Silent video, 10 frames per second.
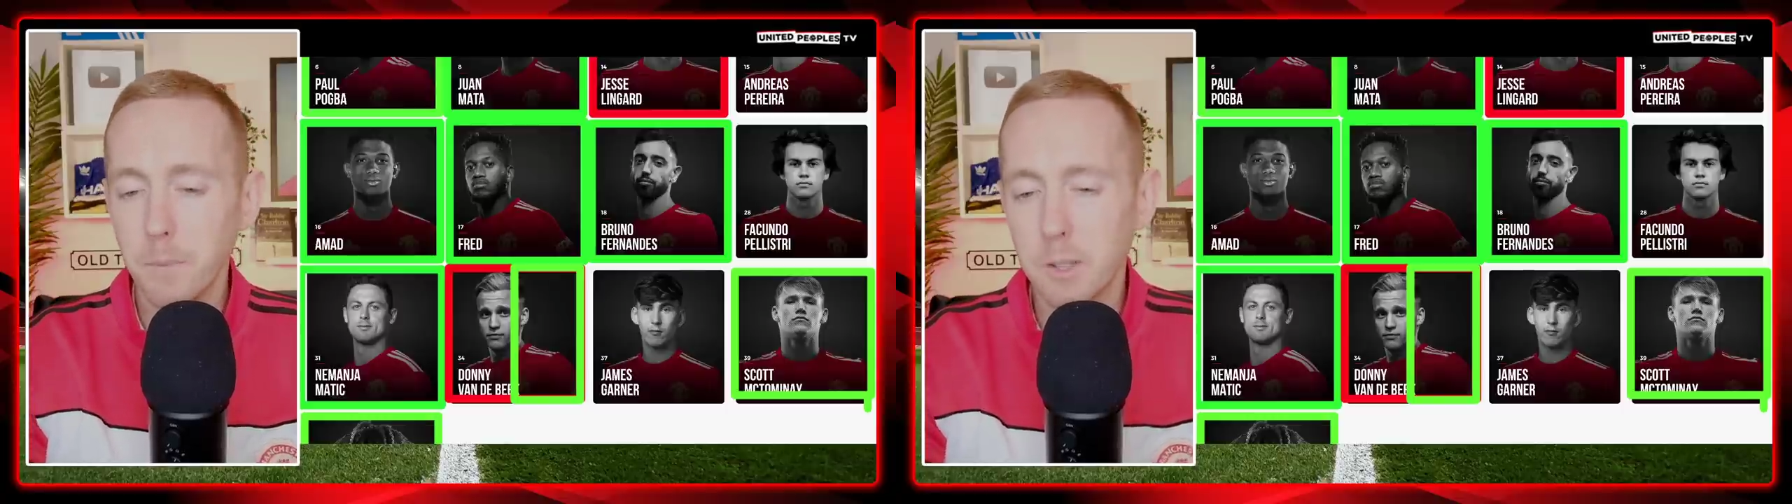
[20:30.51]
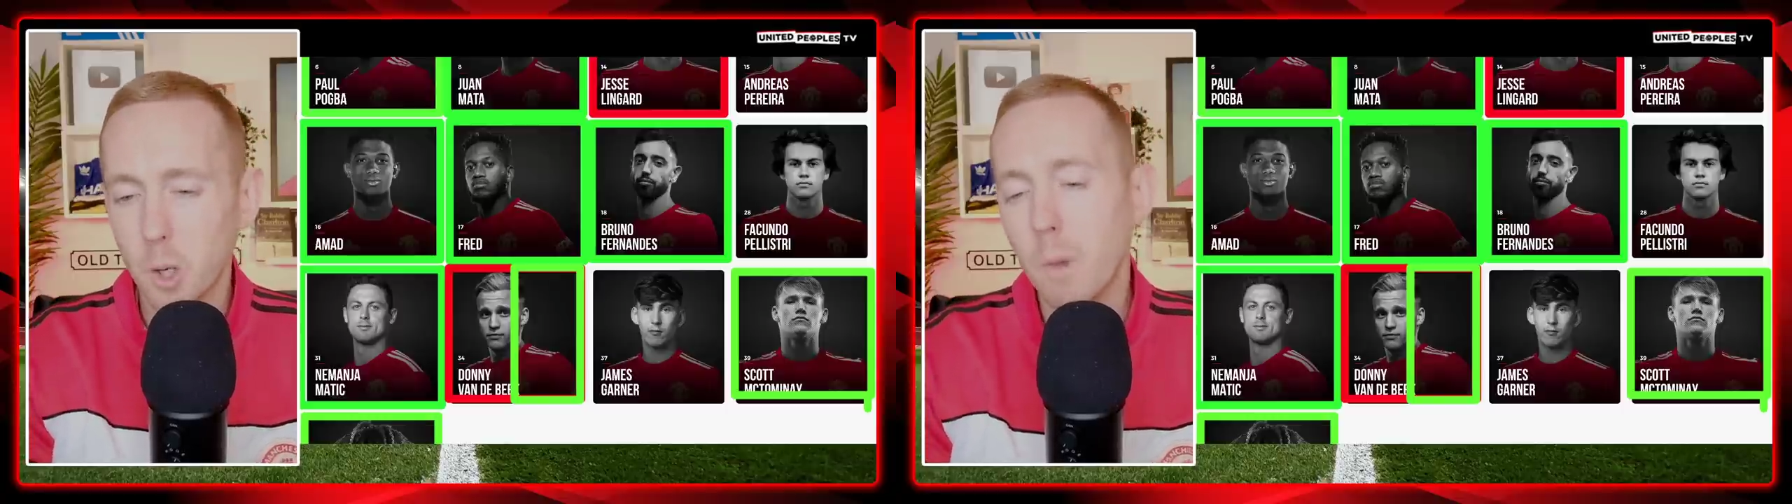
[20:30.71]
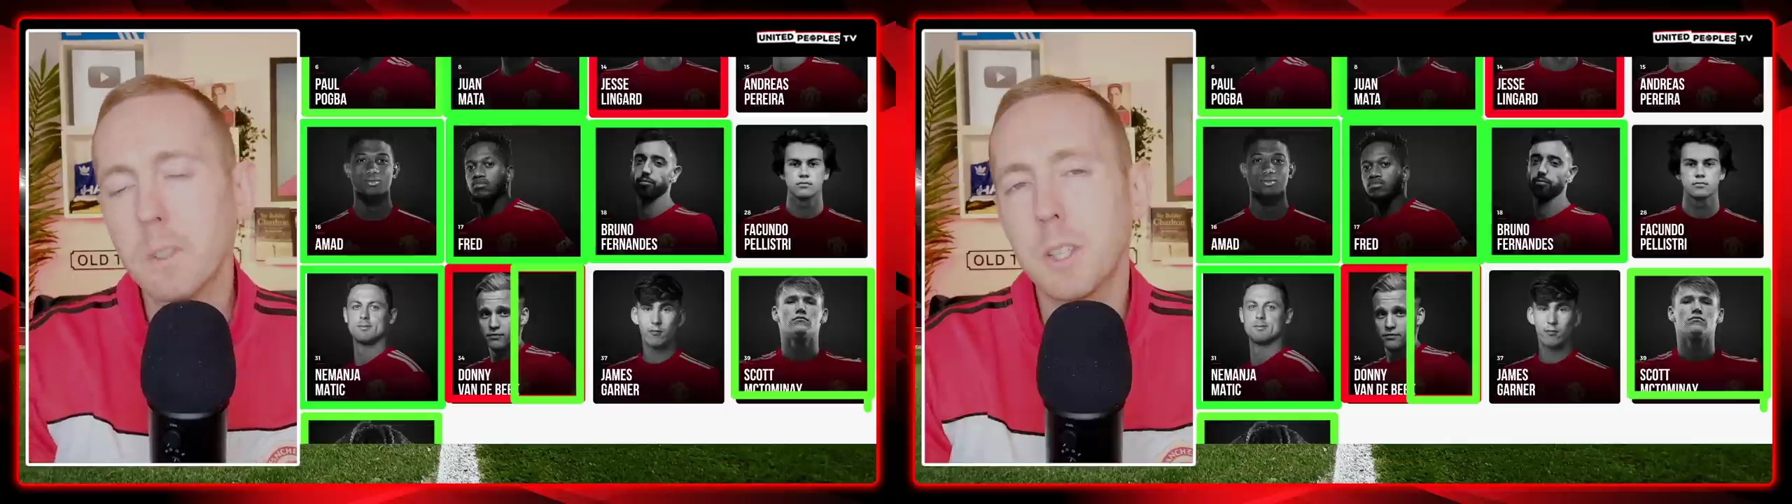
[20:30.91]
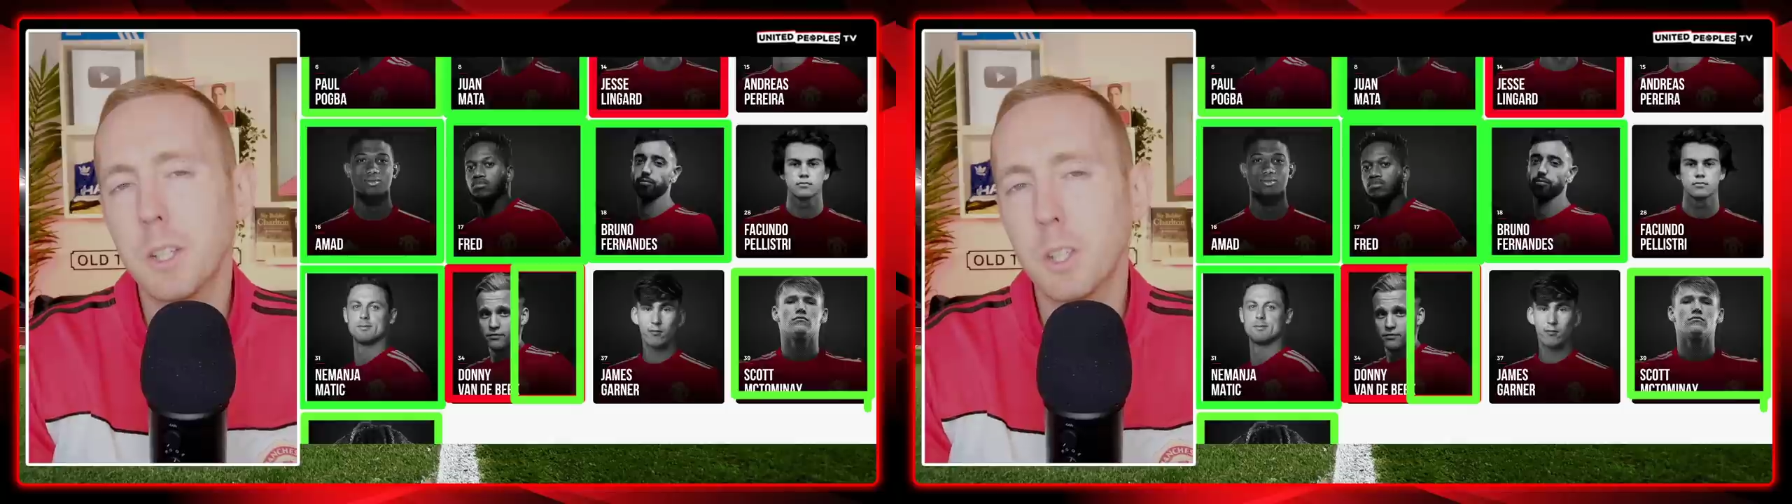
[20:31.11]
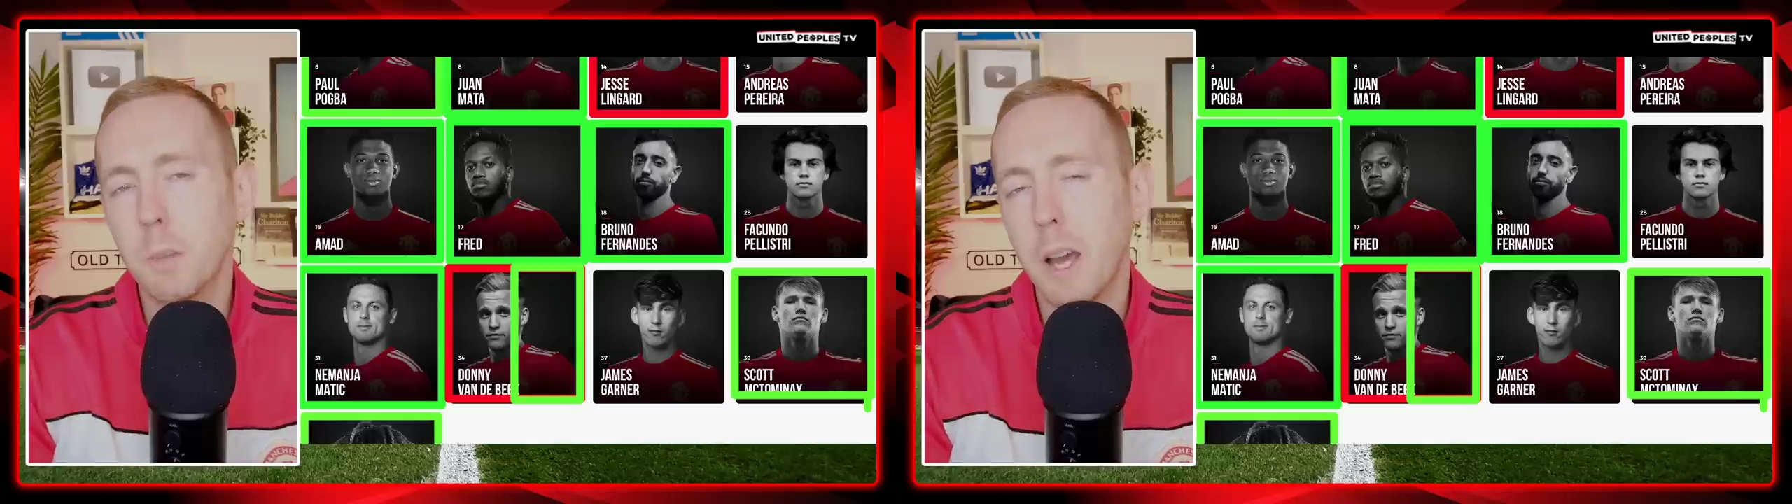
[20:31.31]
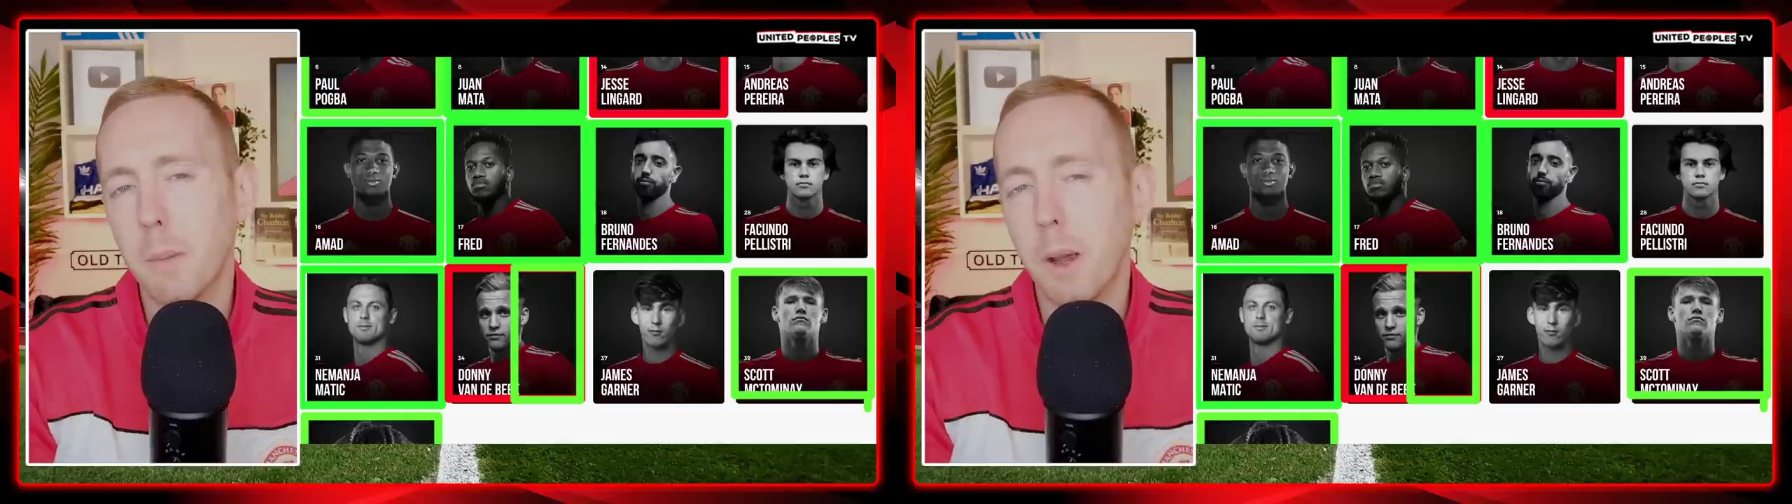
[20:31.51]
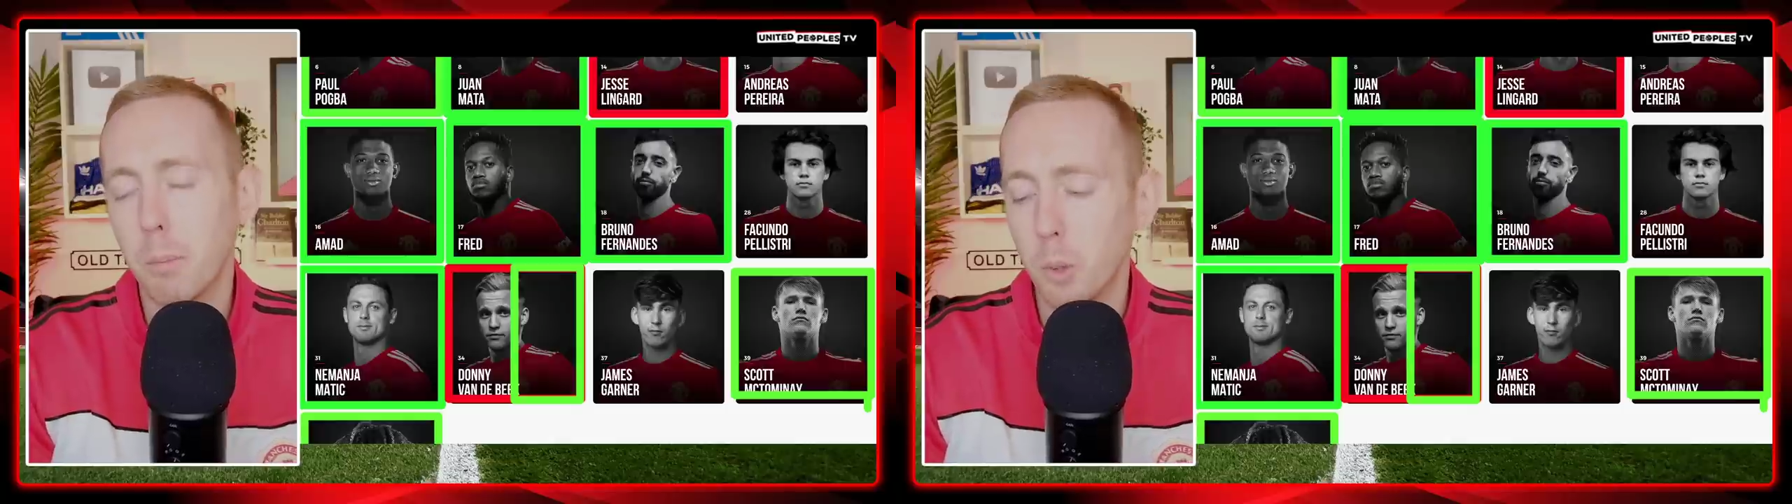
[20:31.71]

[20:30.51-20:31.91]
There's a conversation to be had about